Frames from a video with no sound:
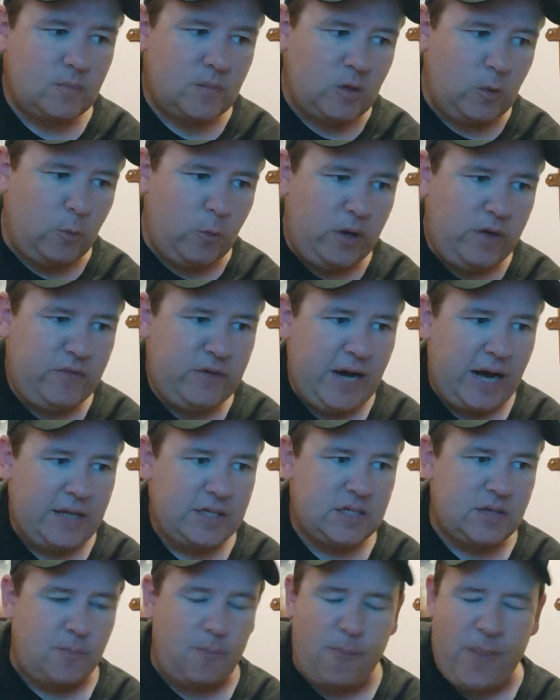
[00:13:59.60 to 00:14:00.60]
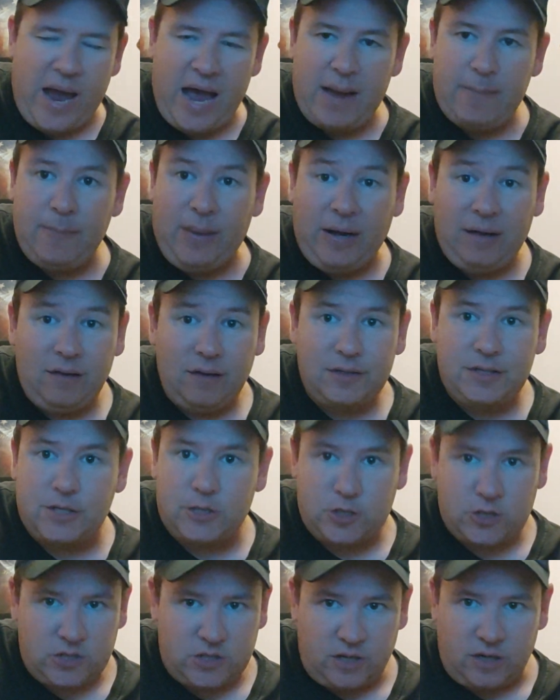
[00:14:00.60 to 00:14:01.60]
We've got some bad
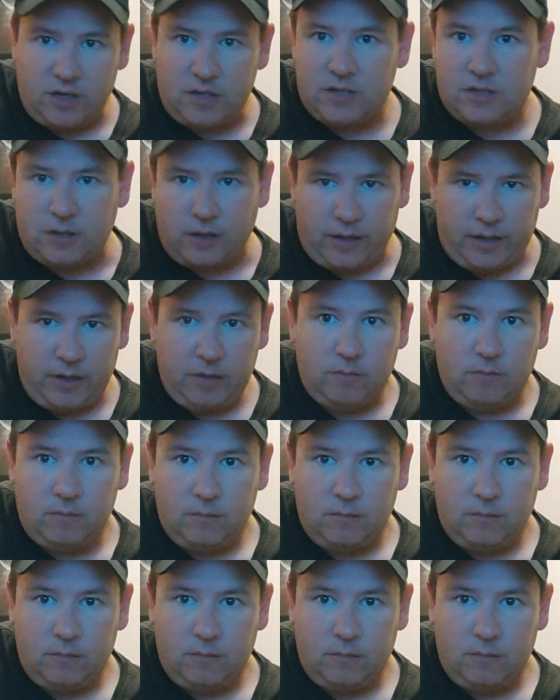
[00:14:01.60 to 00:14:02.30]
politicians in this state.